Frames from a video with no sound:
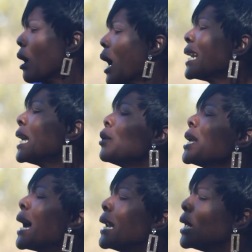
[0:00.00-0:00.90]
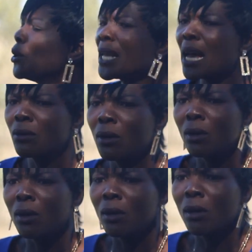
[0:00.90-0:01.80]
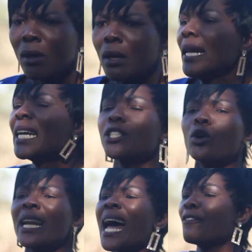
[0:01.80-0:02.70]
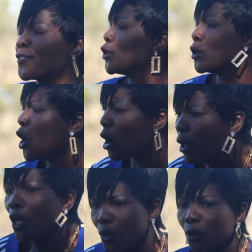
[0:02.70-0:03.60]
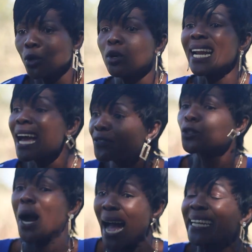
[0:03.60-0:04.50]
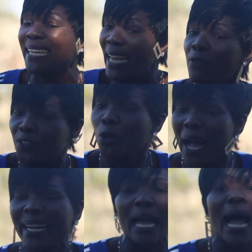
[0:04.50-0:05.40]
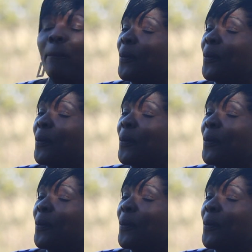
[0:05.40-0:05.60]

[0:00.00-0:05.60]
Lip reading: Hallelujah, hallelujah. And you love, you know, you love to hug everyone.